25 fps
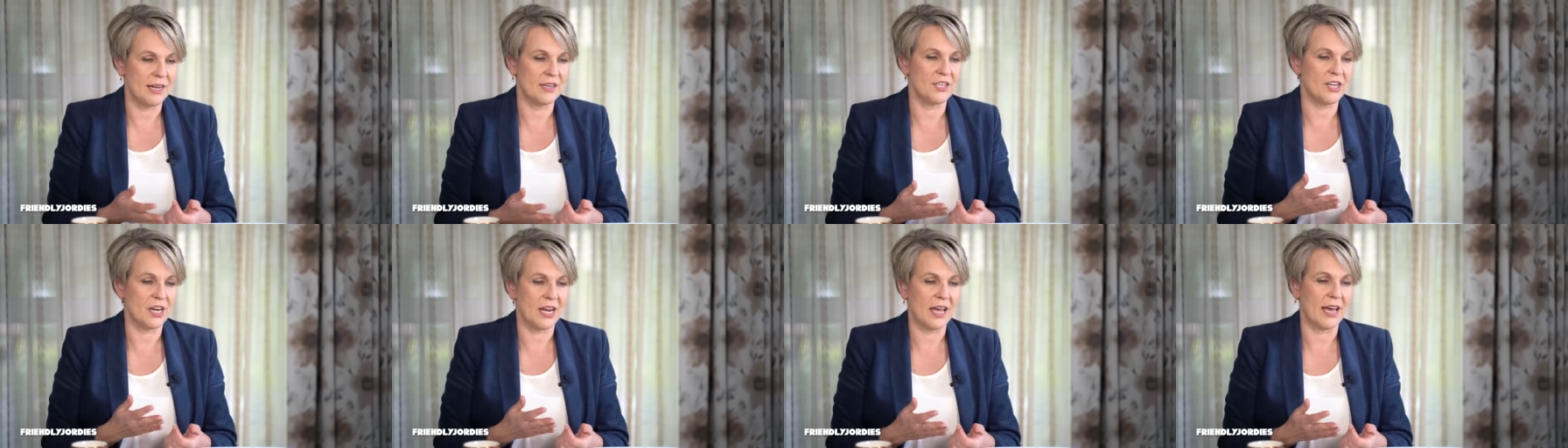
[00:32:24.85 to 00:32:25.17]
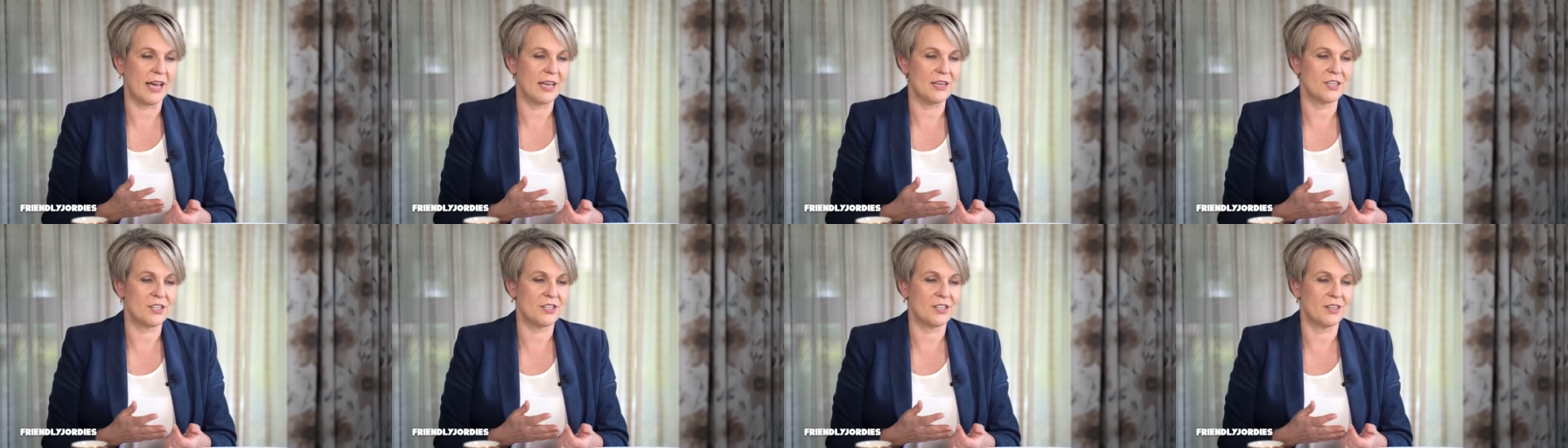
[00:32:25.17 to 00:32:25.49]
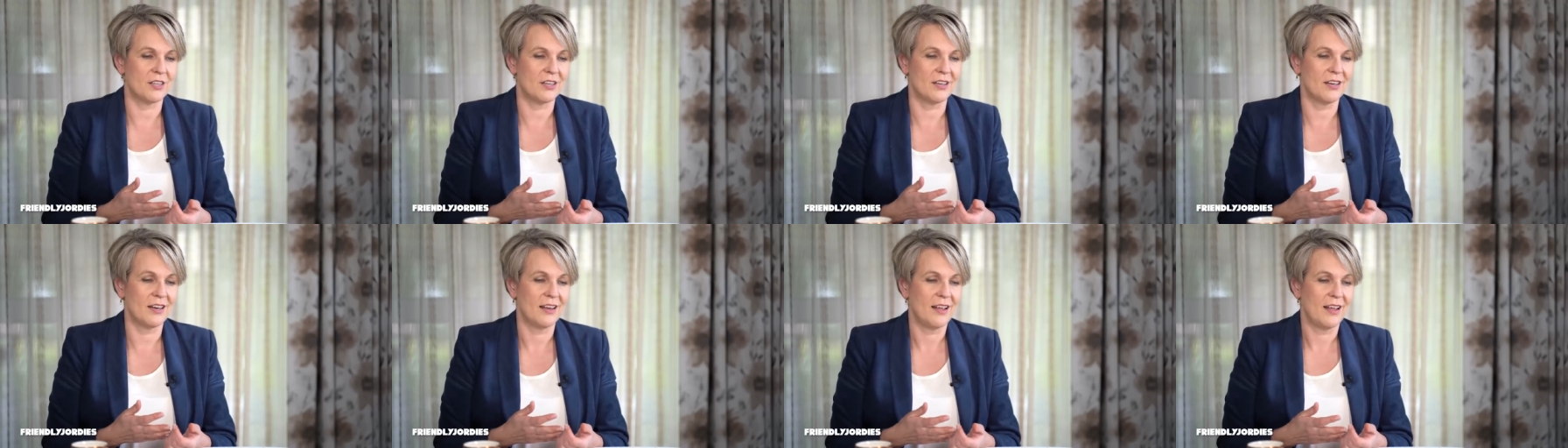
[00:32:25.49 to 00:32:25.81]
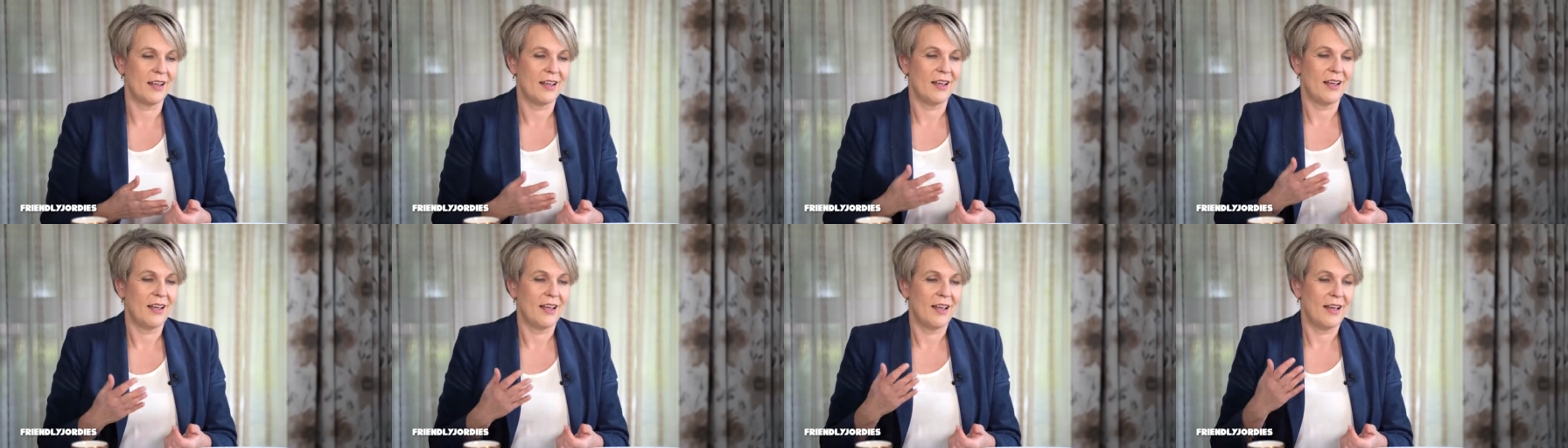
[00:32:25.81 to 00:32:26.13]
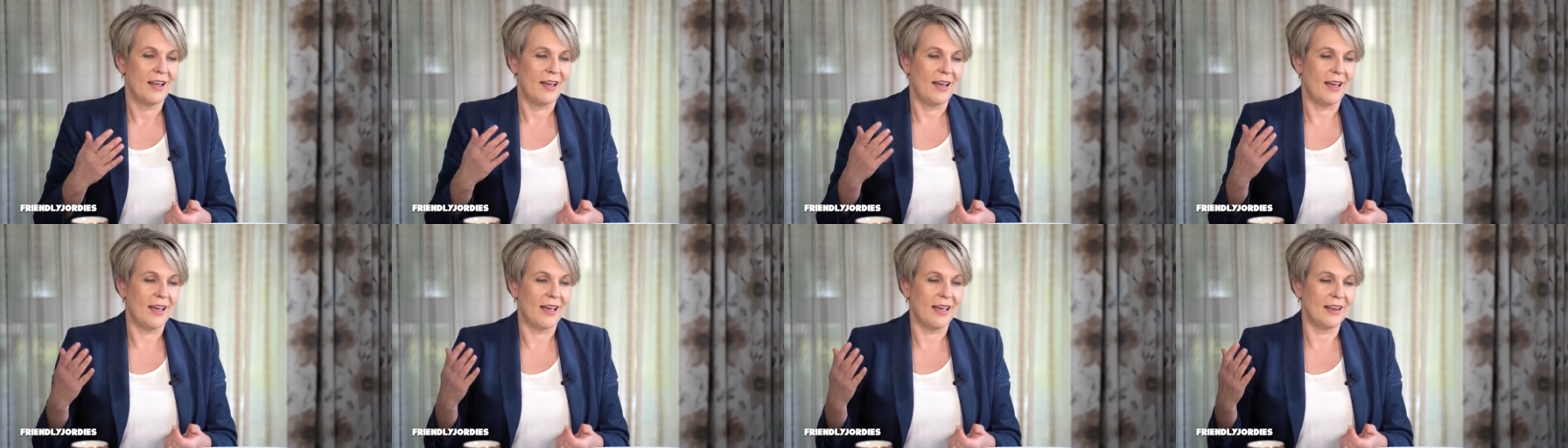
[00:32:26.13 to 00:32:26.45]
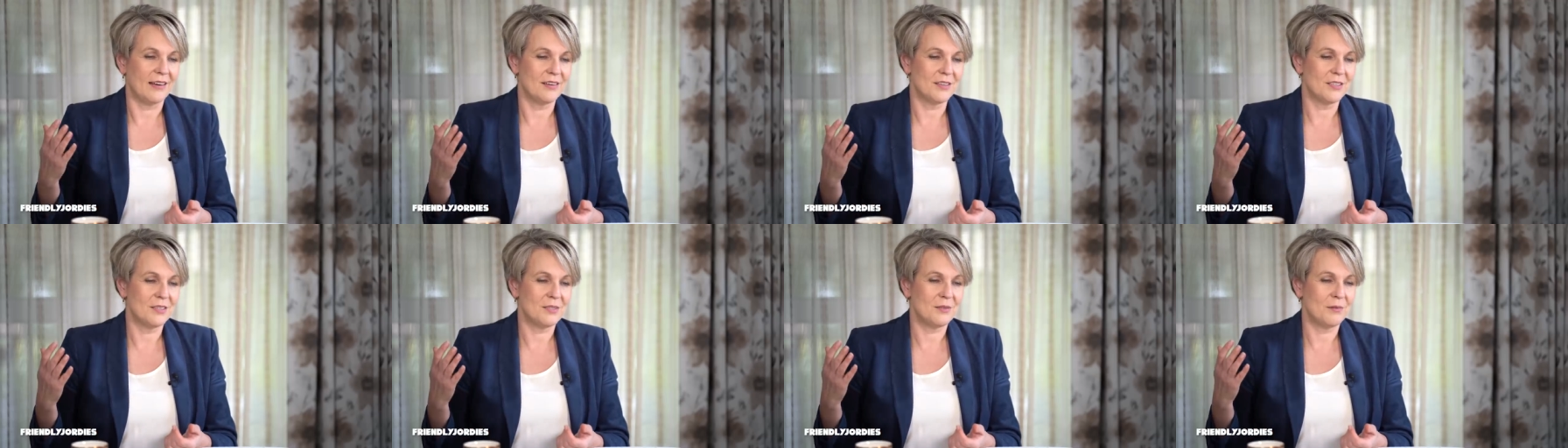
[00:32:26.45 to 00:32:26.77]
education
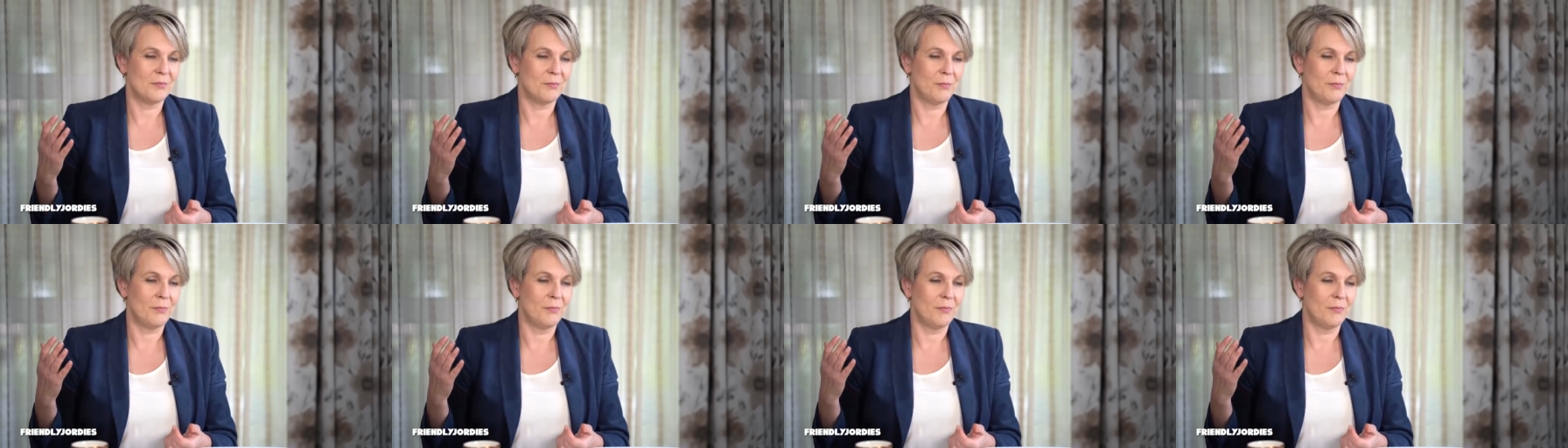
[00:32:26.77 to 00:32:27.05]
and